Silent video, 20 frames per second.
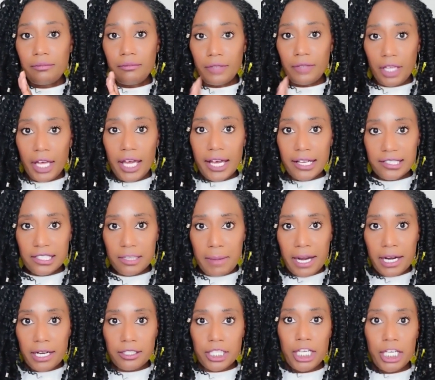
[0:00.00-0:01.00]
X
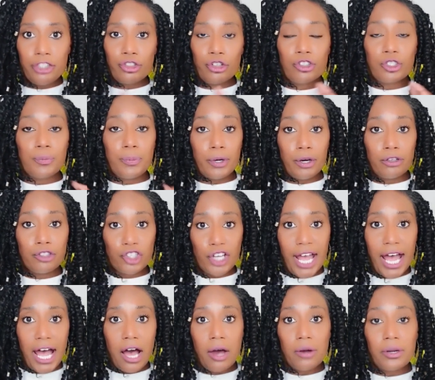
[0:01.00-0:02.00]
amount of teachers per
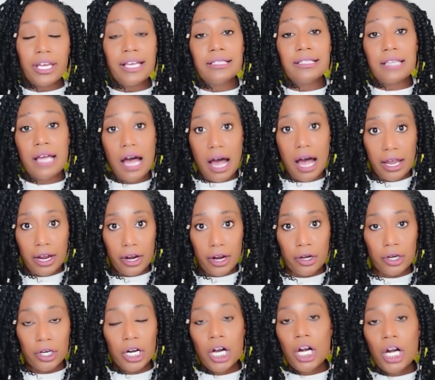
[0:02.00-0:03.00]
child, is
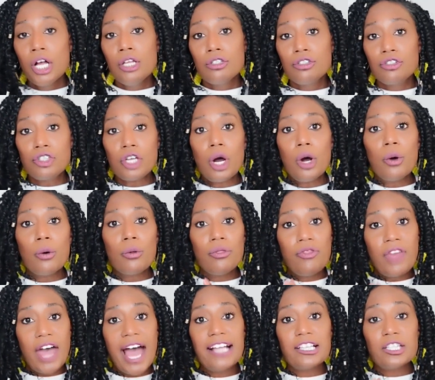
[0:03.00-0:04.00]
higher. So
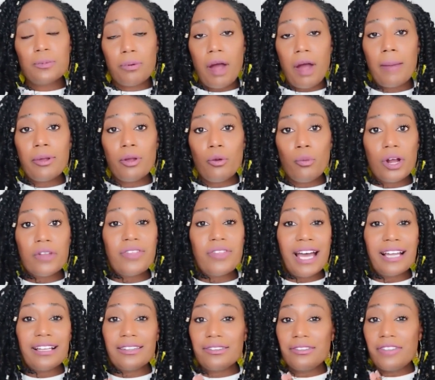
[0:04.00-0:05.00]
that's probably where
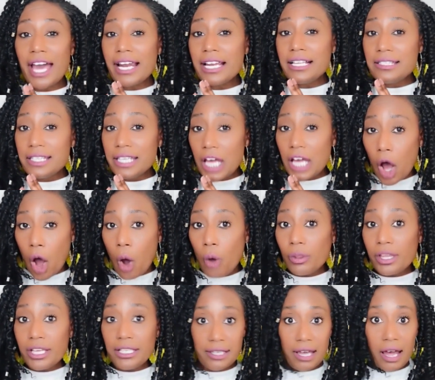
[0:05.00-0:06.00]
that is the
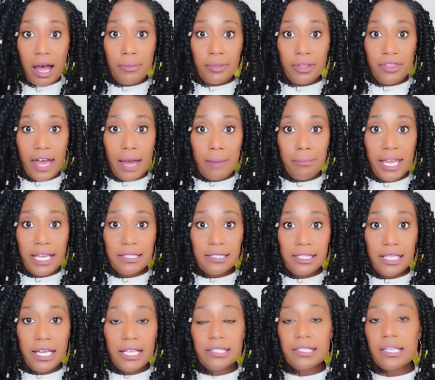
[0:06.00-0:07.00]
only time that makes
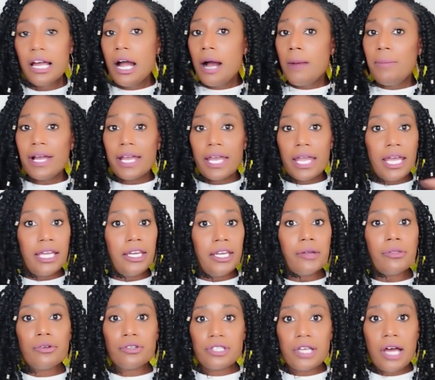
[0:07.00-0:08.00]
sense. But any
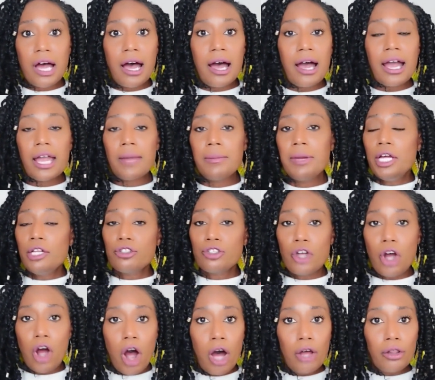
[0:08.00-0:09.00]
other time,
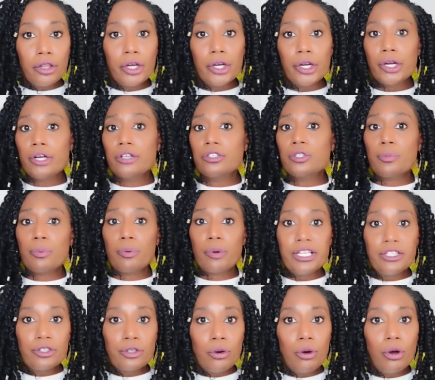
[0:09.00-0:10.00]
toddlers,
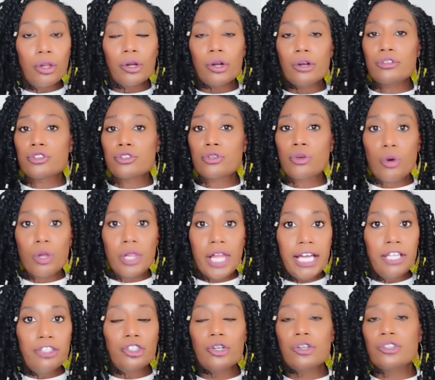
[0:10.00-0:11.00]
preschoolers, school
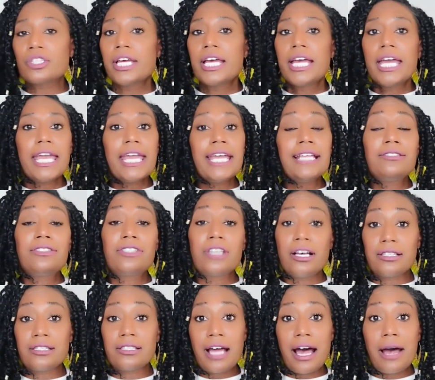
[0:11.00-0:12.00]
agers, it
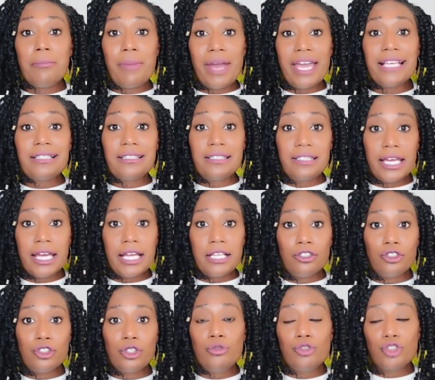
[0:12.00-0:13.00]
does not make sense
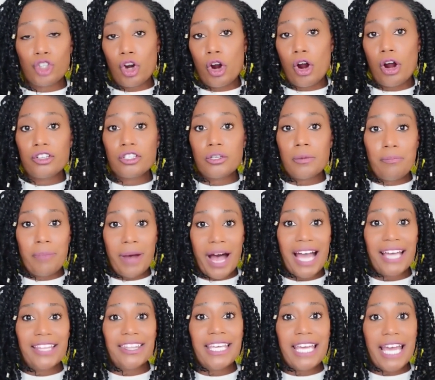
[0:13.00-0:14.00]
to charge
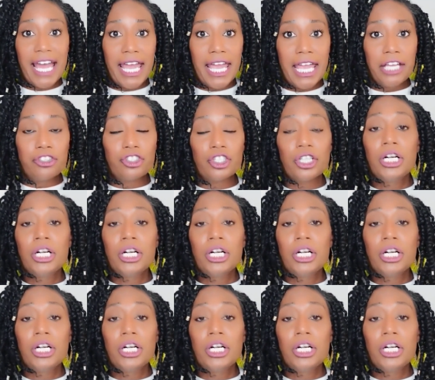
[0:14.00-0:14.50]
by the age.